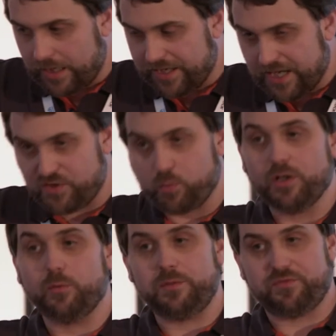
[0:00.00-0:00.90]
that's
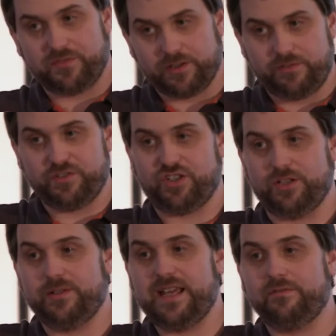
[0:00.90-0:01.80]
why we provide the
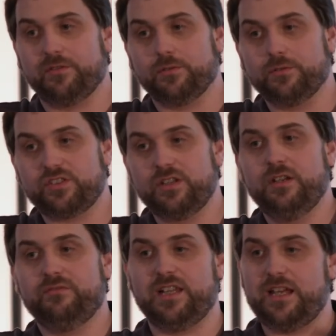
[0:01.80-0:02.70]
2 levels.
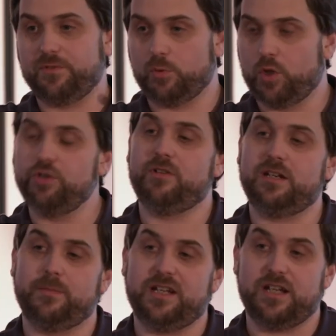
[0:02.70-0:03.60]
The level 1
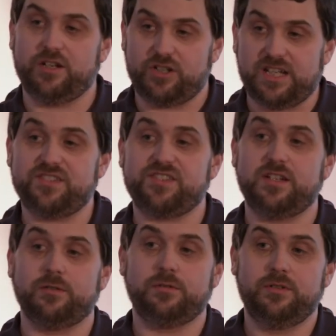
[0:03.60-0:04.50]
recommendation is
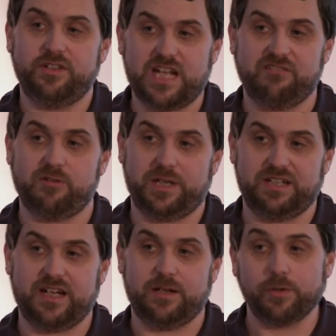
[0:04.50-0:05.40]
still
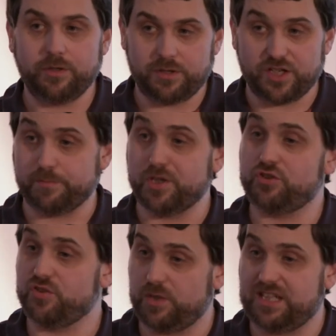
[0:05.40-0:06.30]
narrowing down as
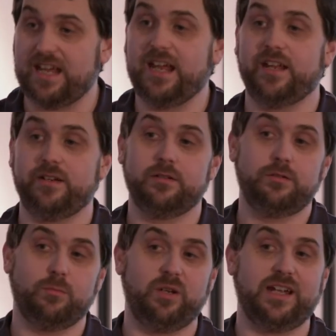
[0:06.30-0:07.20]
much as we can
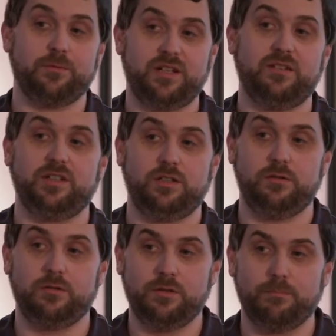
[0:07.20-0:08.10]
without giving
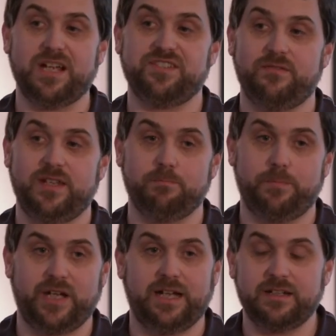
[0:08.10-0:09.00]
you massive
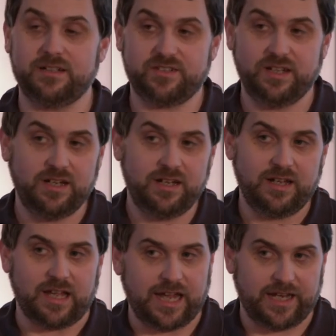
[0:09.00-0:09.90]
impact,
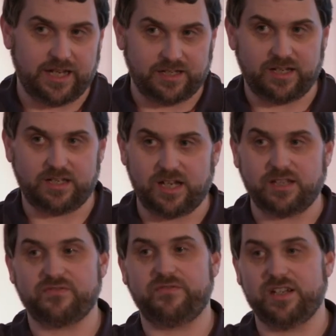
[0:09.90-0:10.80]
and
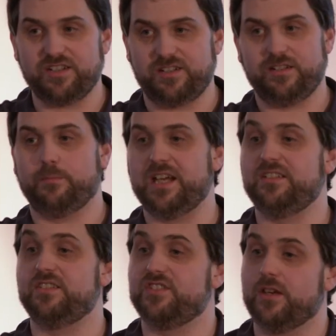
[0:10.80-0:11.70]
it's fiercely
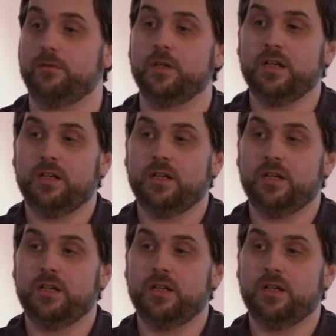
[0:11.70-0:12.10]
debated. So